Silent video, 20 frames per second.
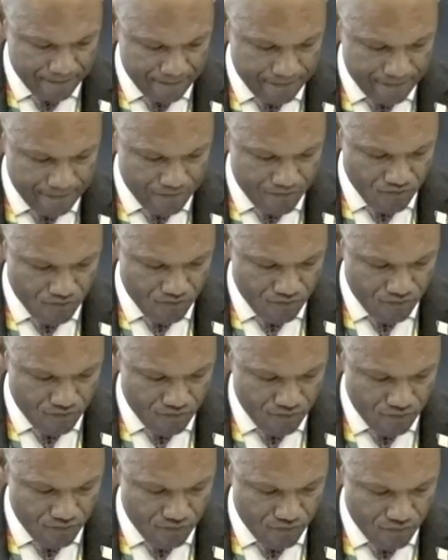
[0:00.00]

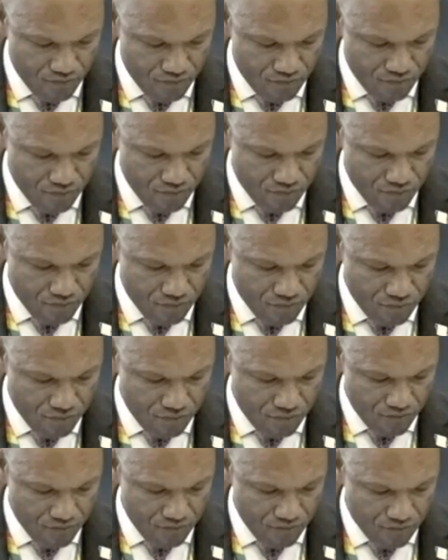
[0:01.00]

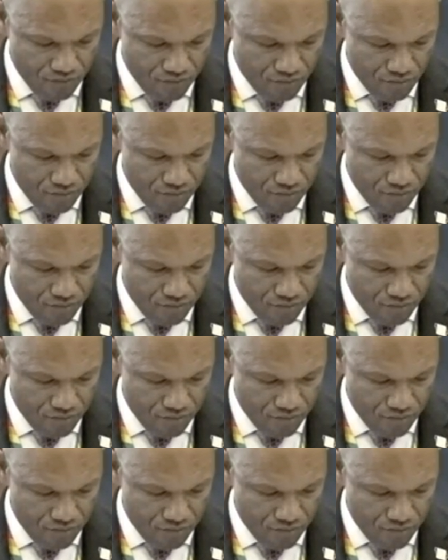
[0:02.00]
Nothing is said.